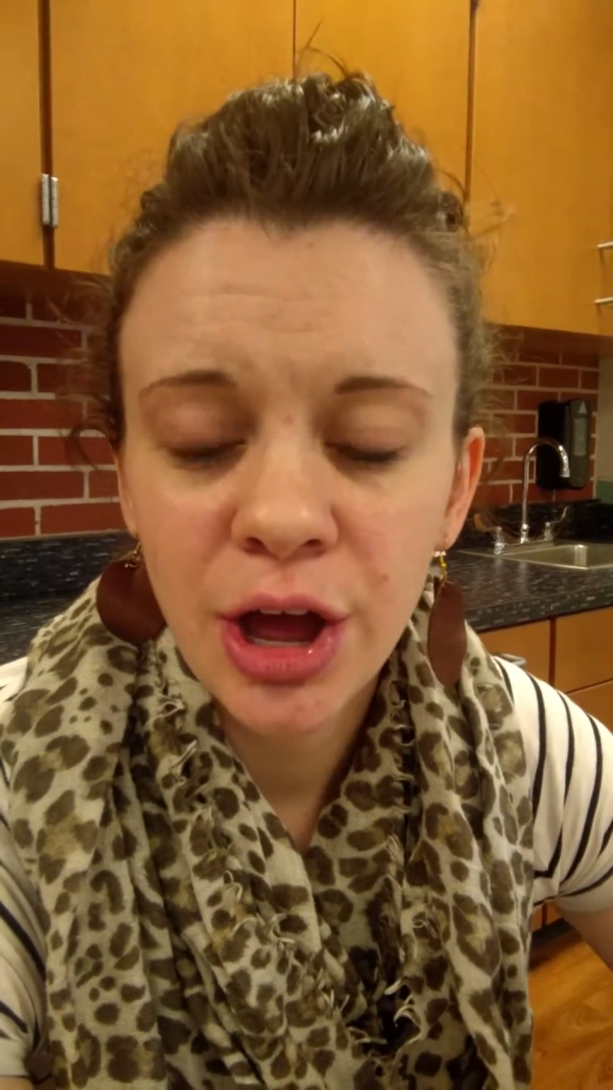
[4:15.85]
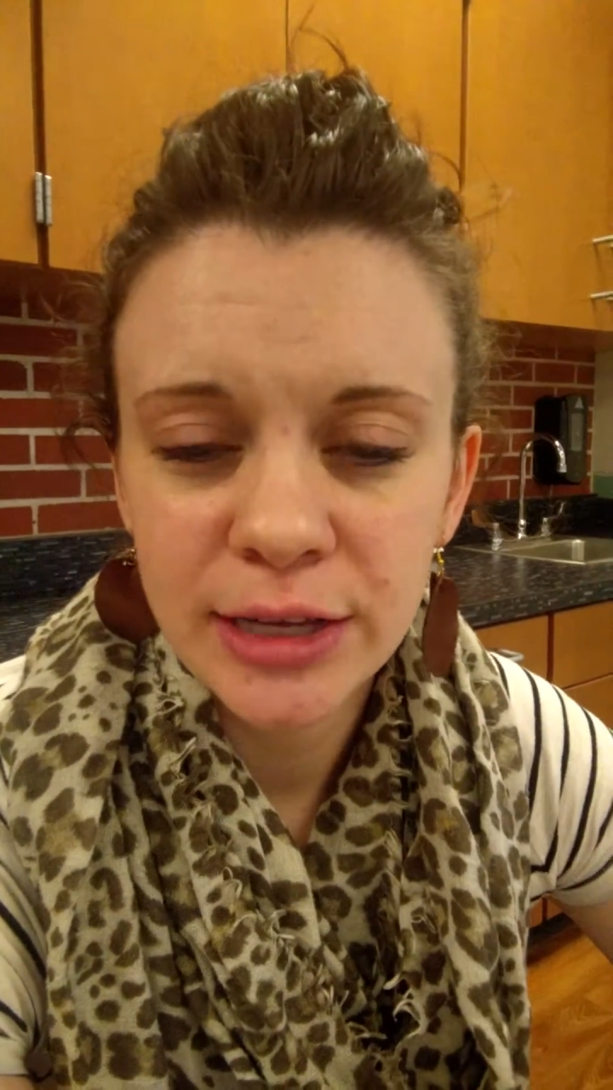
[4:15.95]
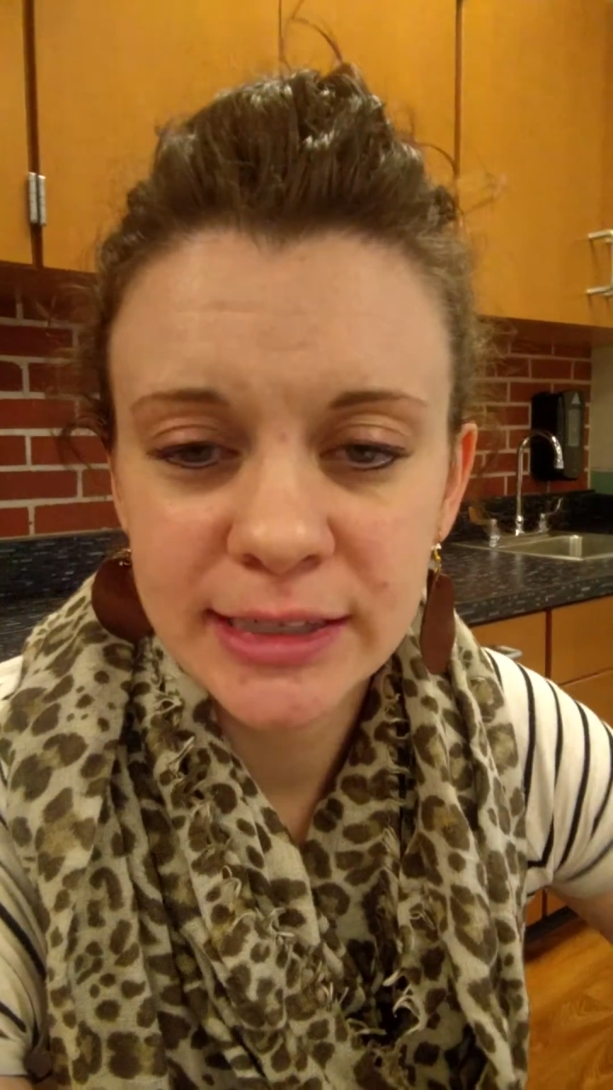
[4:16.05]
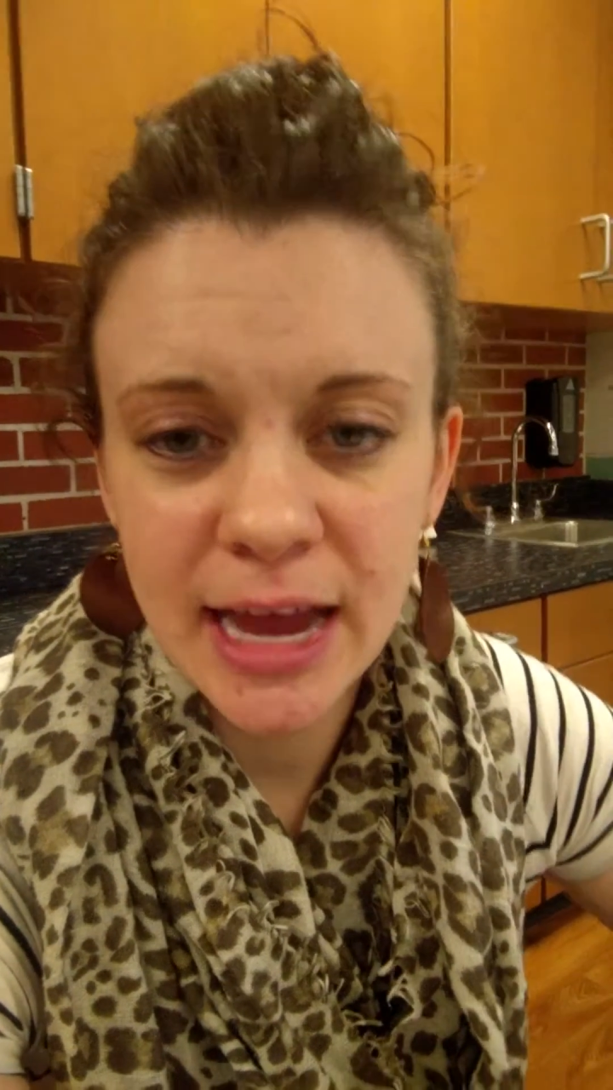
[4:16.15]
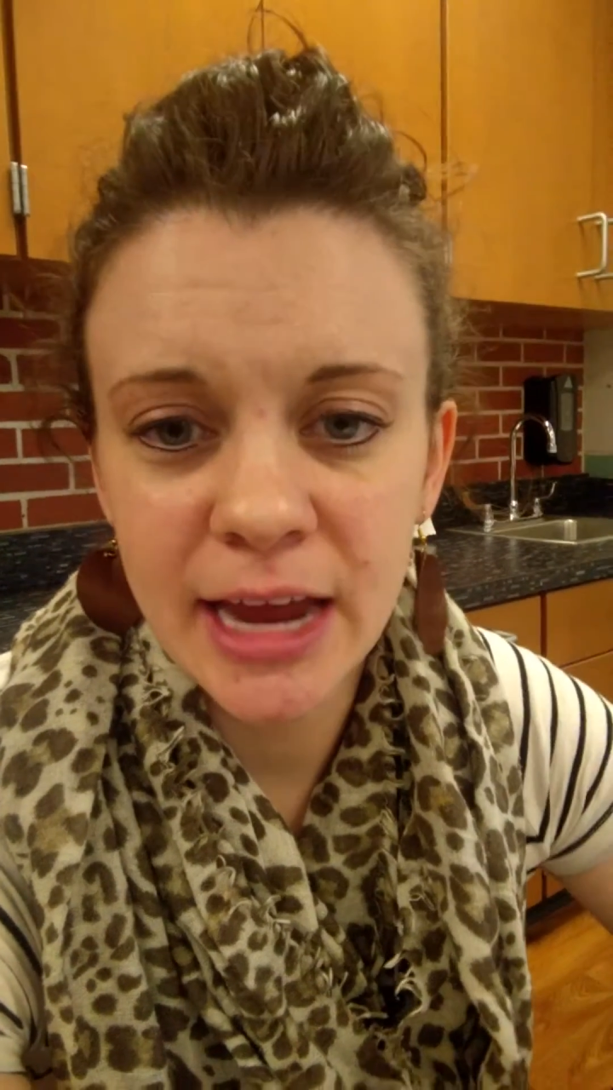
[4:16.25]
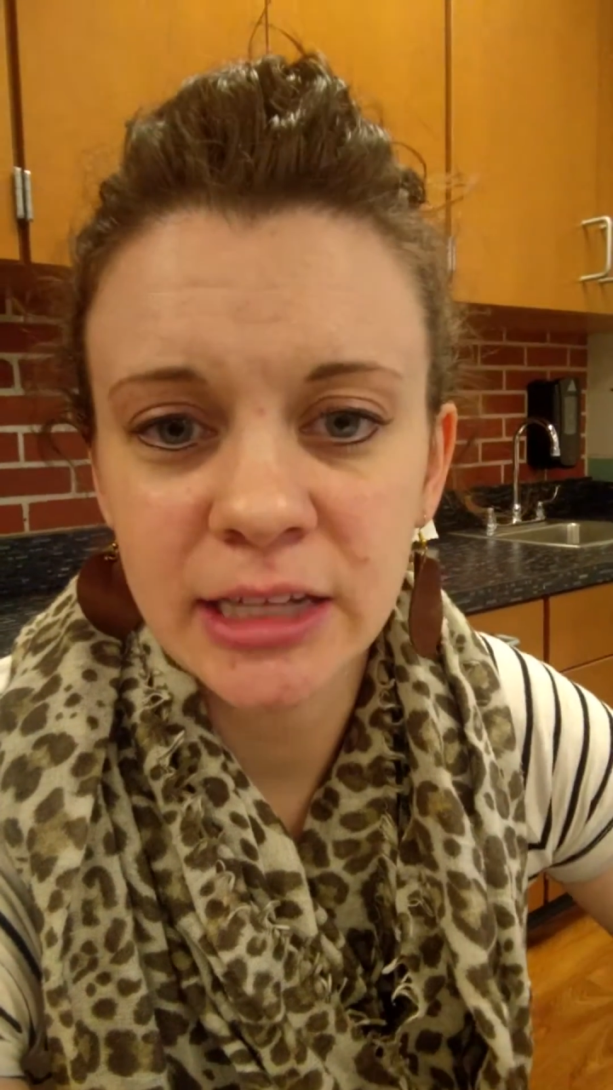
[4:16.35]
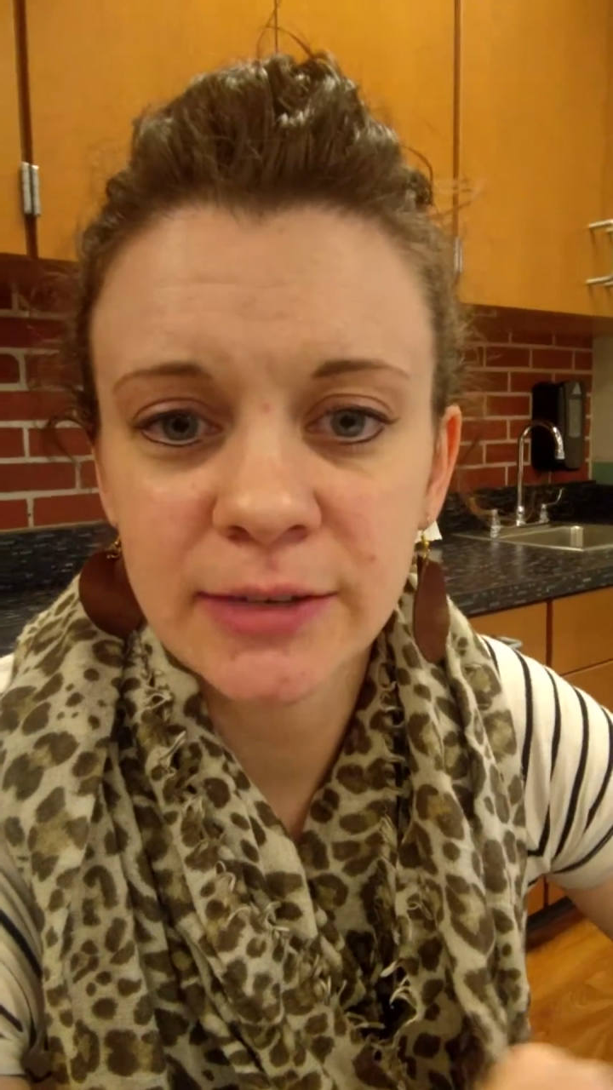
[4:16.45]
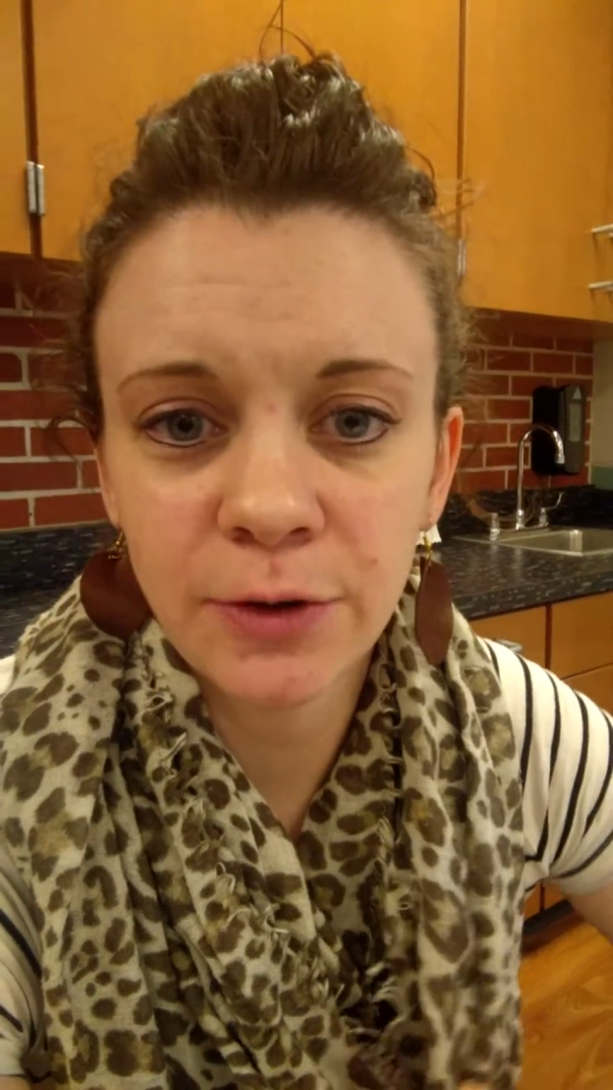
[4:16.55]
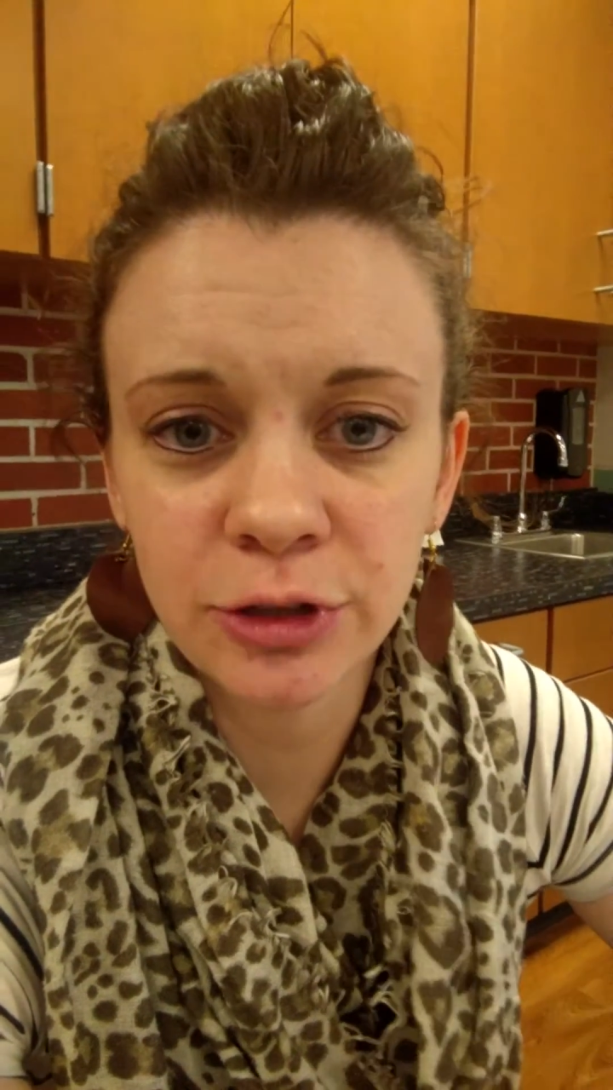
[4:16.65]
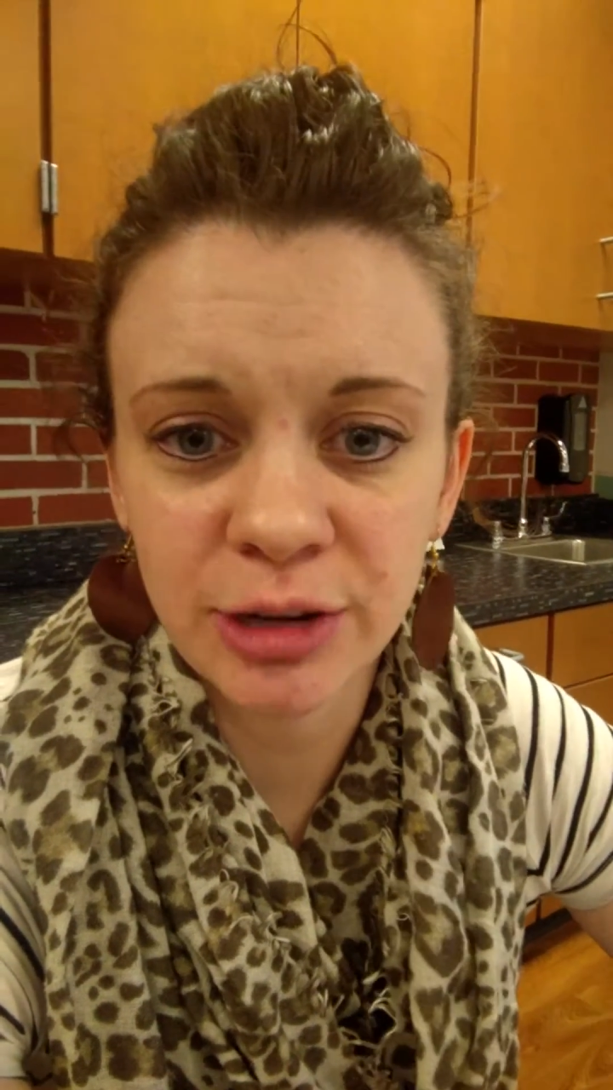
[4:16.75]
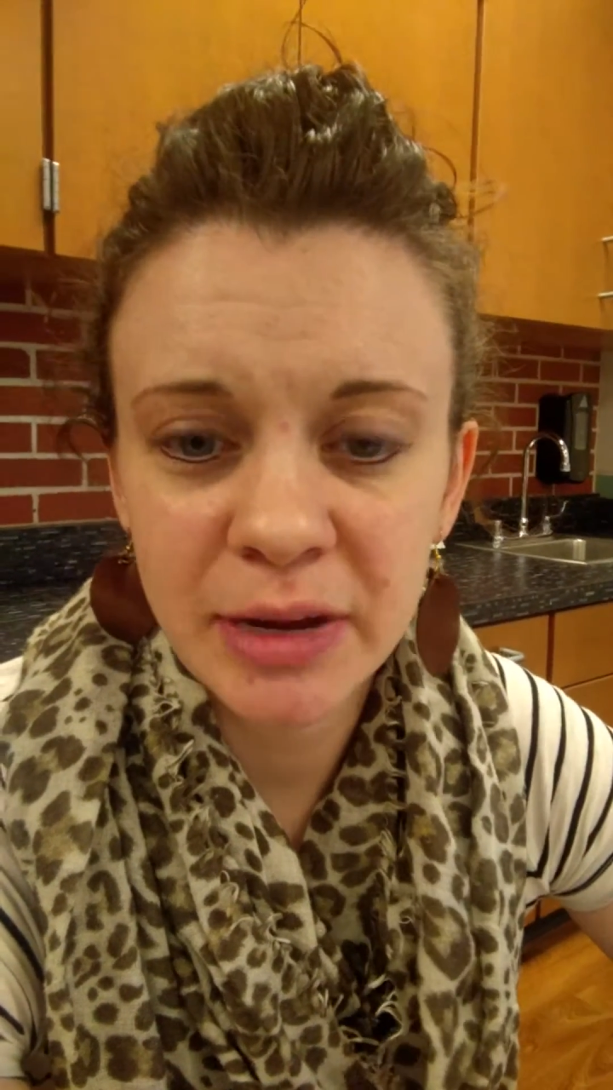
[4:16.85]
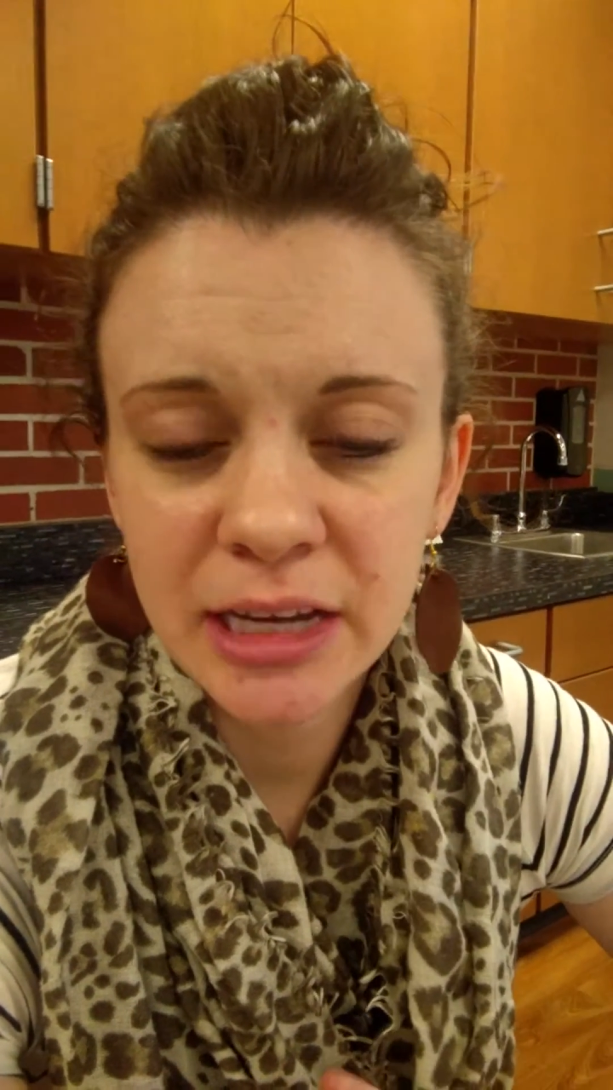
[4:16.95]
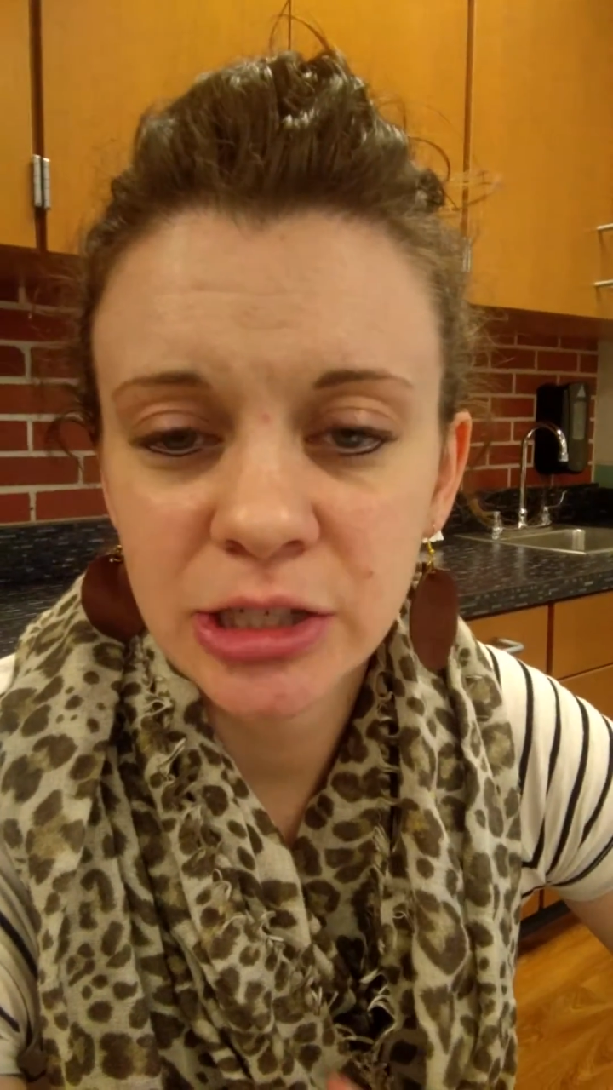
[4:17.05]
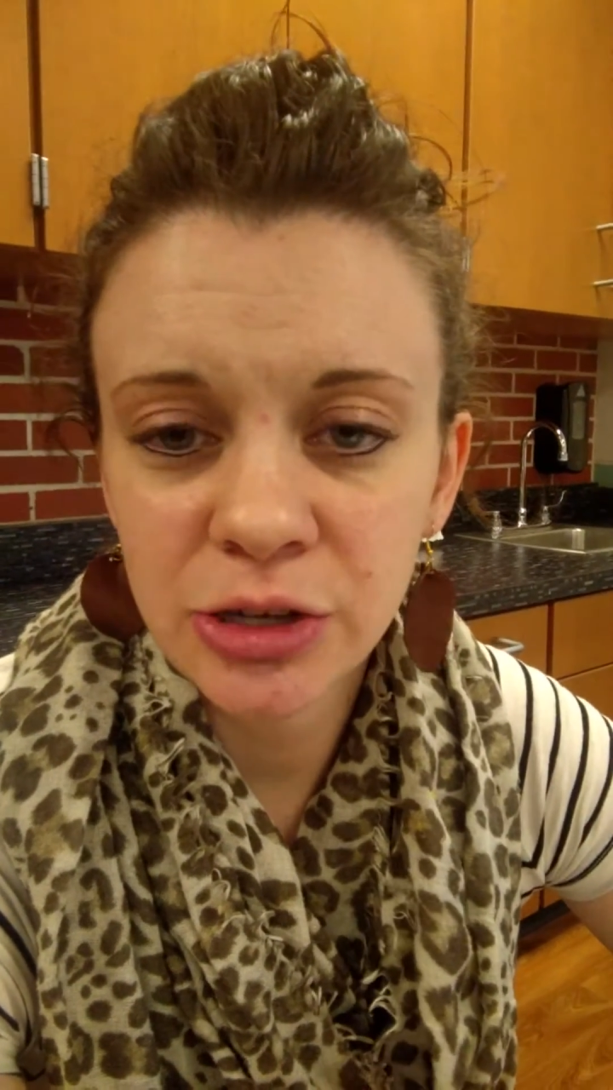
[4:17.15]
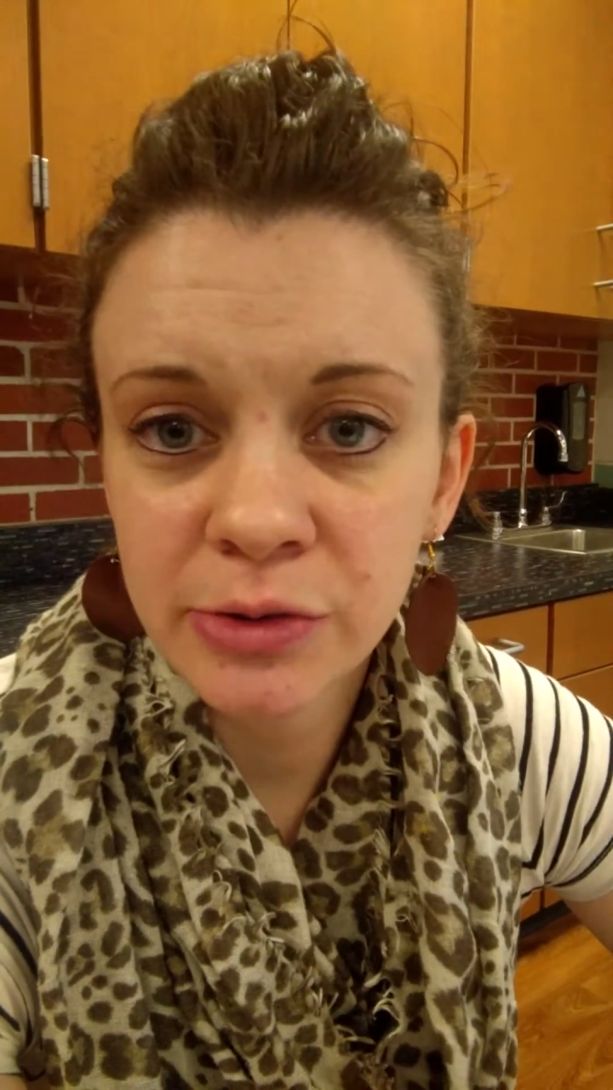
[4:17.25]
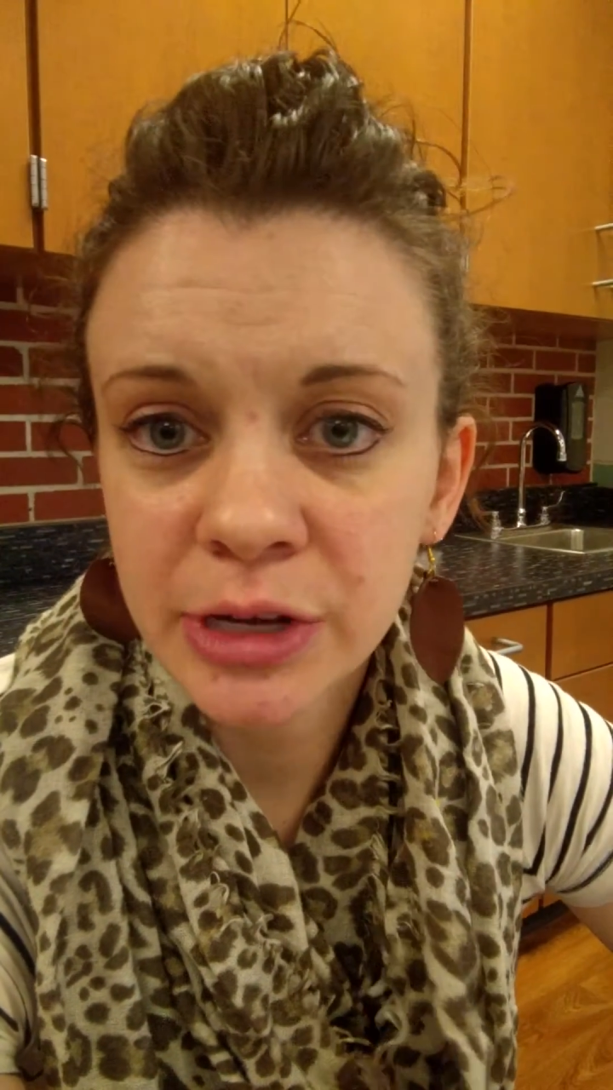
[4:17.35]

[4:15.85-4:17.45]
science folder because you